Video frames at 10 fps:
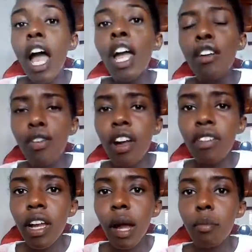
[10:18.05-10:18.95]
If you're
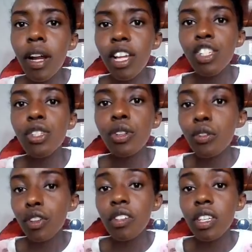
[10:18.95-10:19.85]
having a brush, if
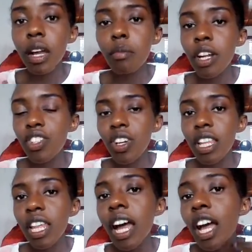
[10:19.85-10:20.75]
you're using a brush
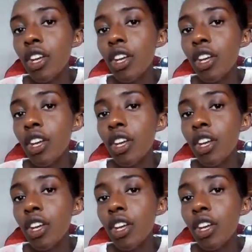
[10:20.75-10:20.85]
rather,